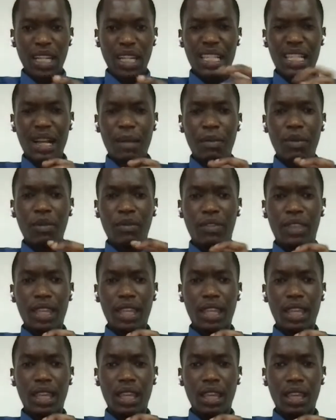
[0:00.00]
What are some
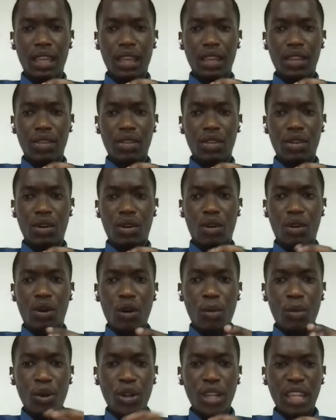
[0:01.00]
of the,
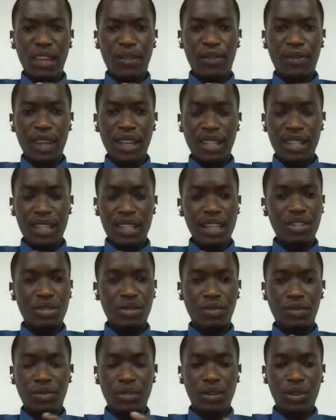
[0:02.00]
common effects
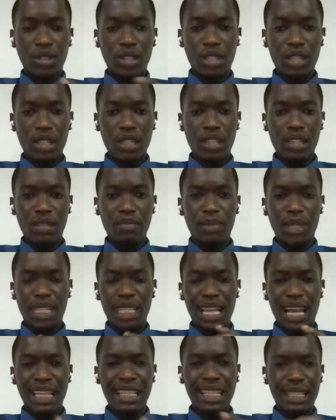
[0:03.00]
that you've noticed
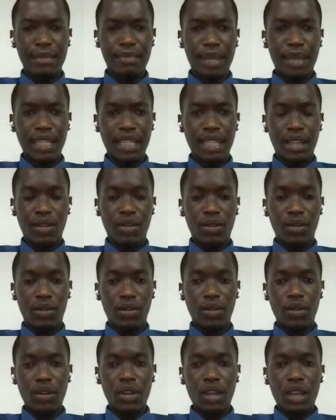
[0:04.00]
besides
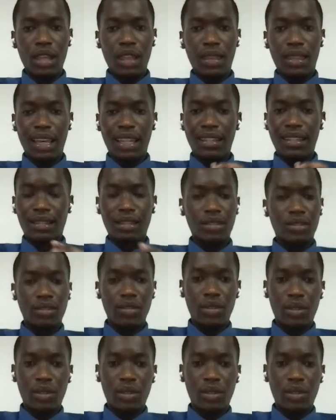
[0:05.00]
medical that,